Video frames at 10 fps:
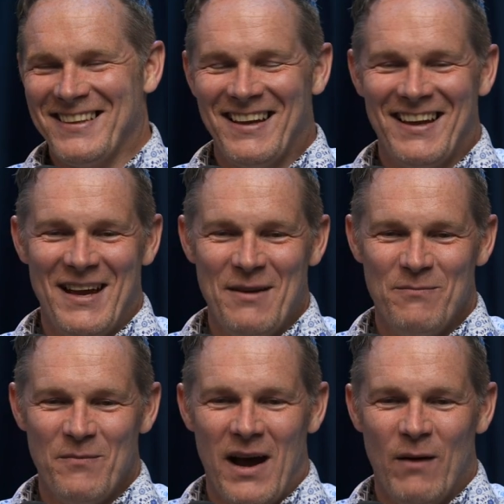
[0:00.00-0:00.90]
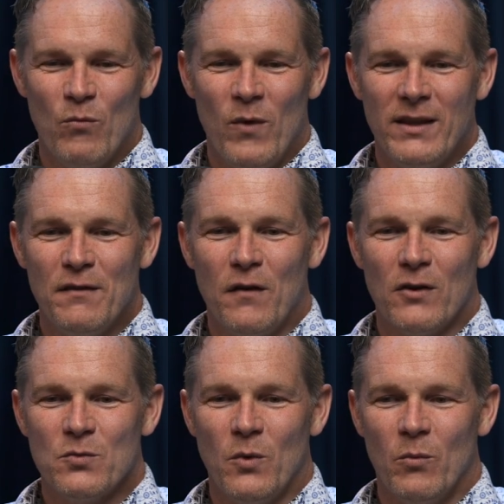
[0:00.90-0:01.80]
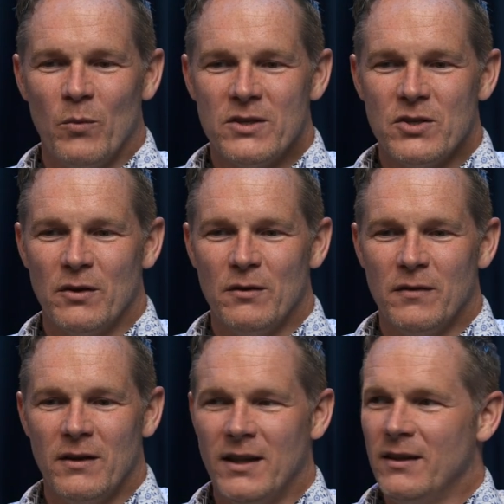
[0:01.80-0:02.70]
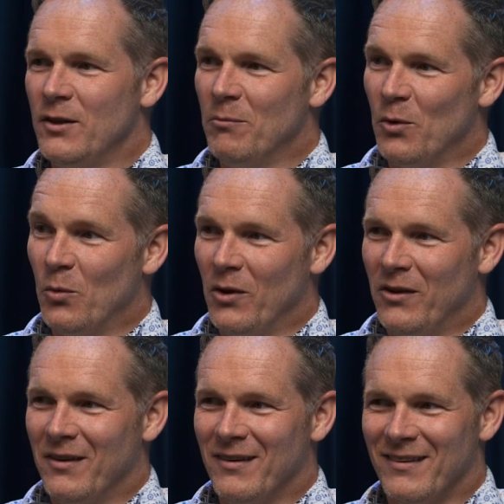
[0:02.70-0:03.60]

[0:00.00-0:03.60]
In the first one, we sort of in the number 1,